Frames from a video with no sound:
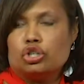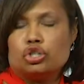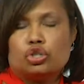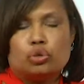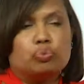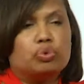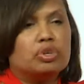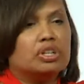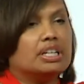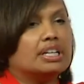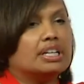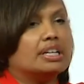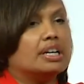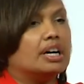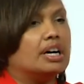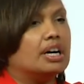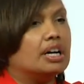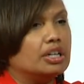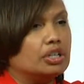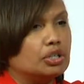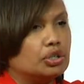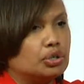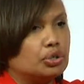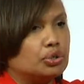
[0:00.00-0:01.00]
to really
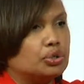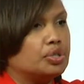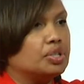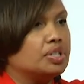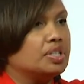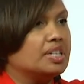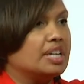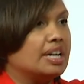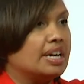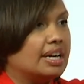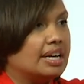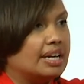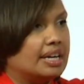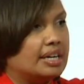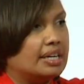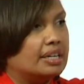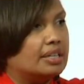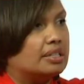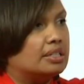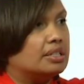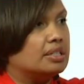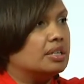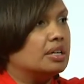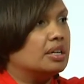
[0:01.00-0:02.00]

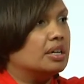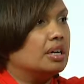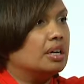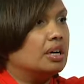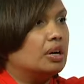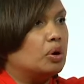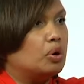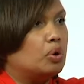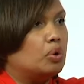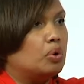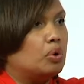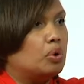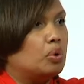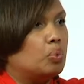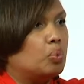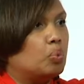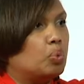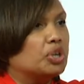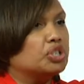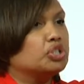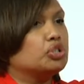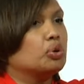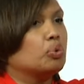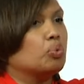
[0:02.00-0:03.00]
understand
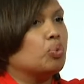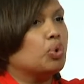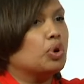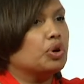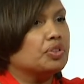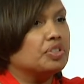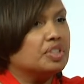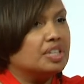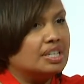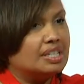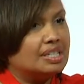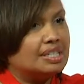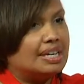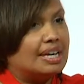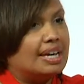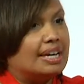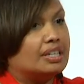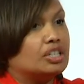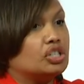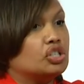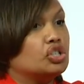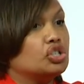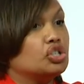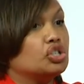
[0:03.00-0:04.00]
what your worth is
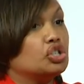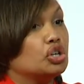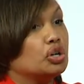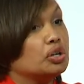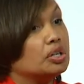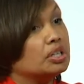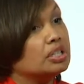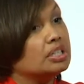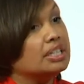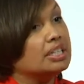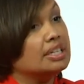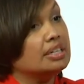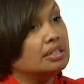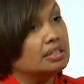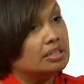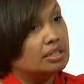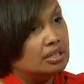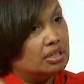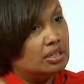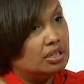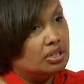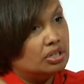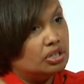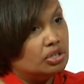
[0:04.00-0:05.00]
externally
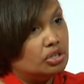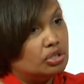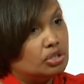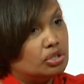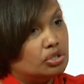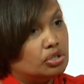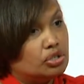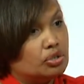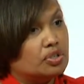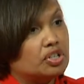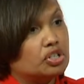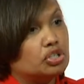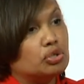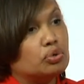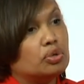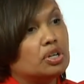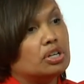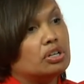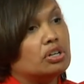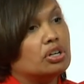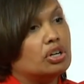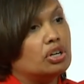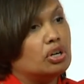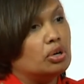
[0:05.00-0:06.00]
so that you
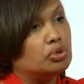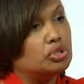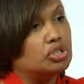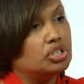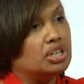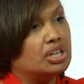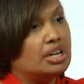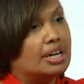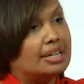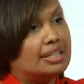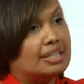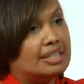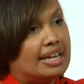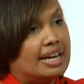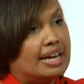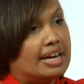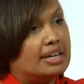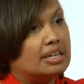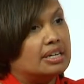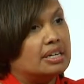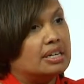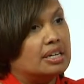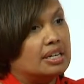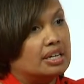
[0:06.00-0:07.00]
can negotiate
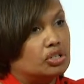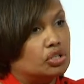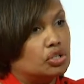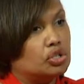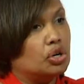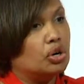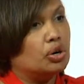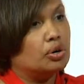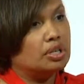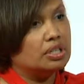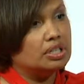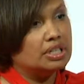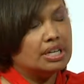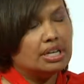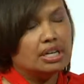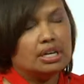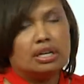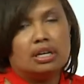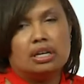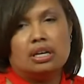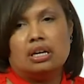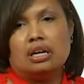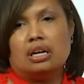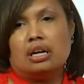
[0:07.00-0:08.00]
that internally.
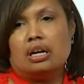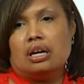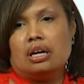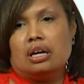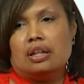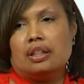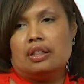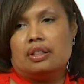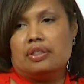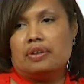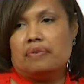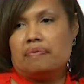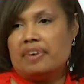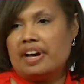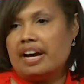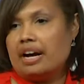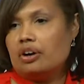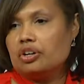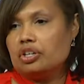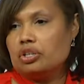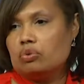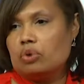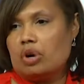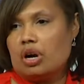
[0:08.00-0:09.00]
The
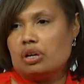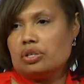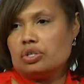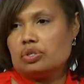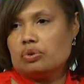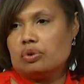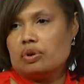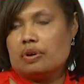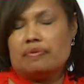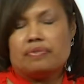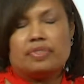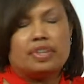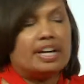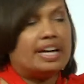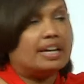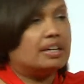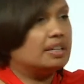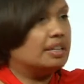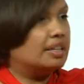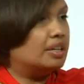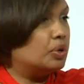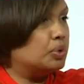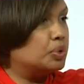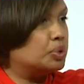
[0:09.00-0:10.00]
value also of
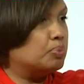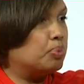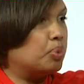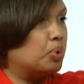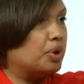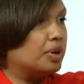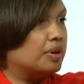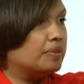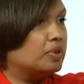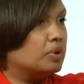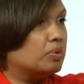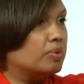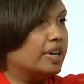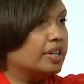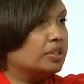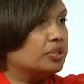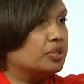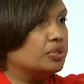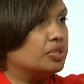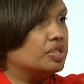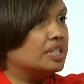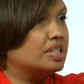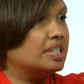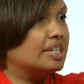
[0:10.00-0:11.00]
that those board of
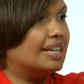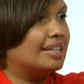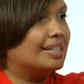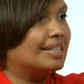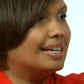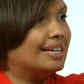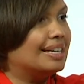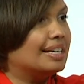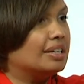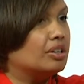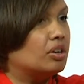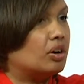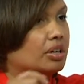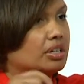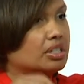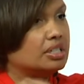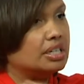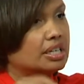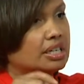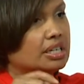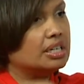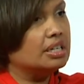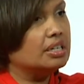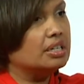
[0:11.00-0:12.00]
directors is that they can
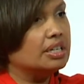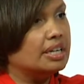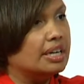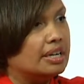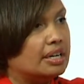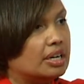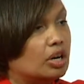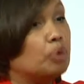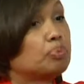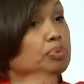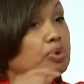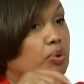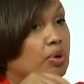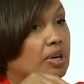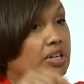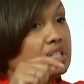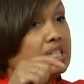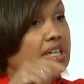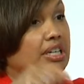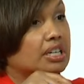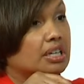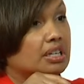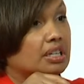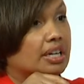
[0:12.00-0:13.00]
help you
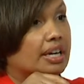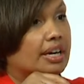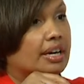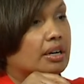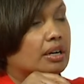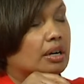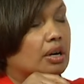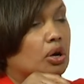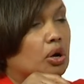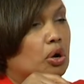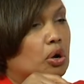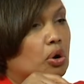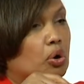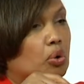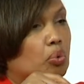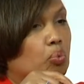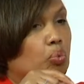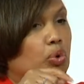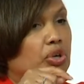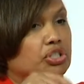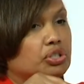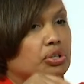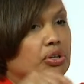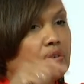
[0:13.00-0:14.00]
articulate
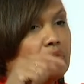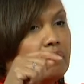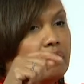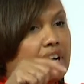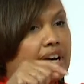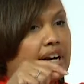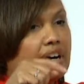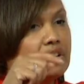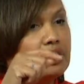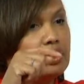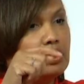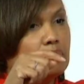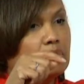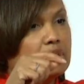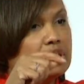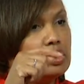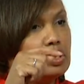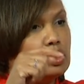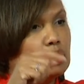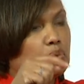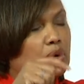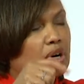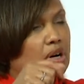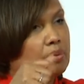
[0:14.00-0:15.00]
what your value is
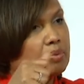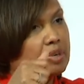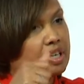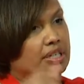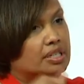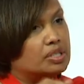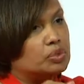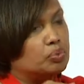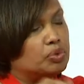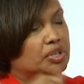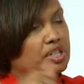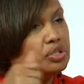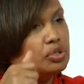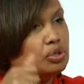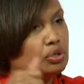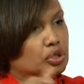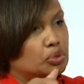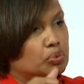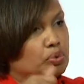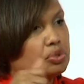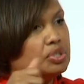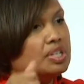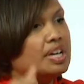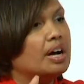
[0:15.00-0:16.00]
as well, because
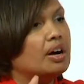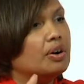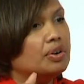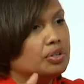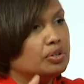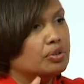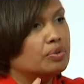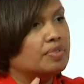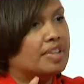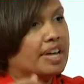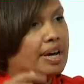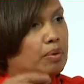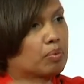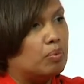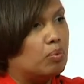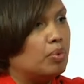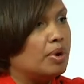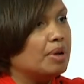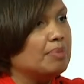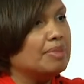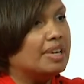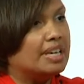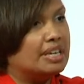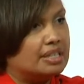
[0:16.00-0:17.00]
research will tell you that
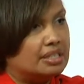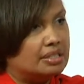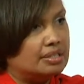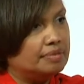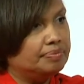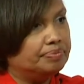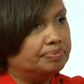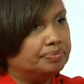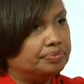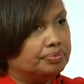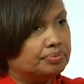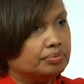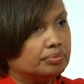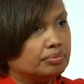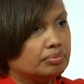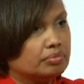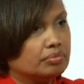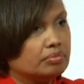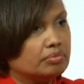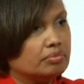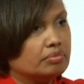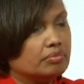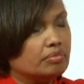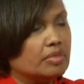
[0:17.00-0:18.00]
women
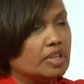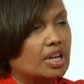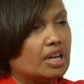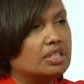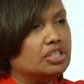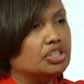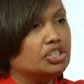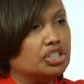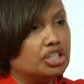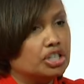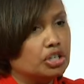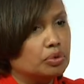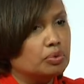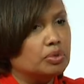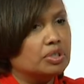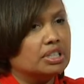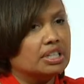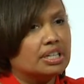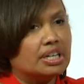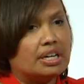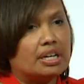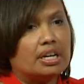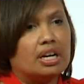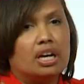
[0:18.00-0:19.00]

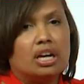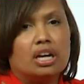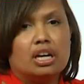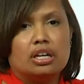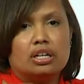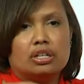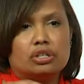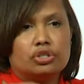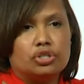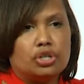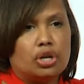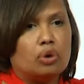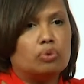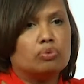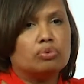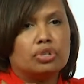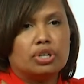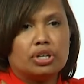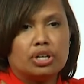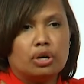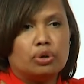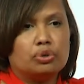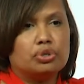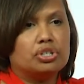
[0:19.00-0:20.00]
generally don't
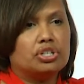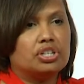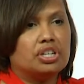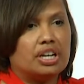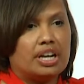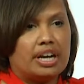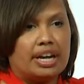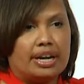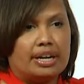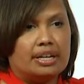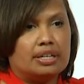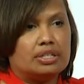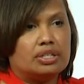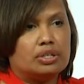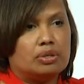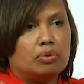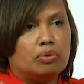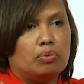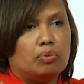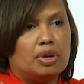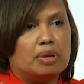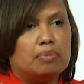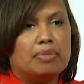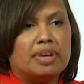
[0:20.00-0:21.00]
negotiate
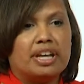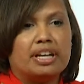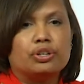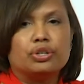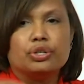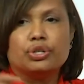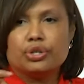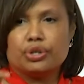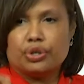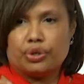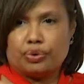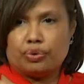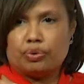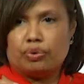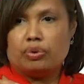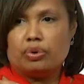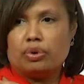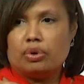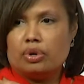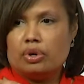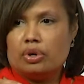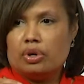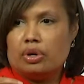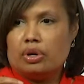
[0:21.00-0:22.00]
when men do.
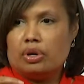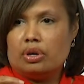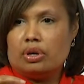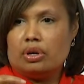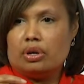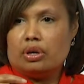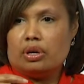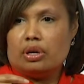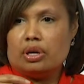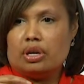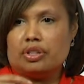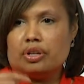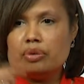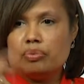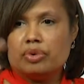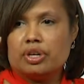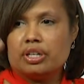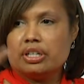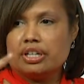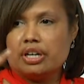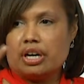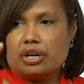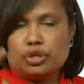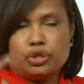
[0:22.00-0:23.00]
And there
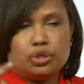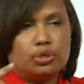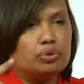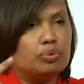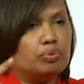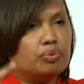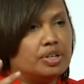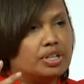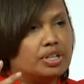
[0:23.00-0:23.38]
really are two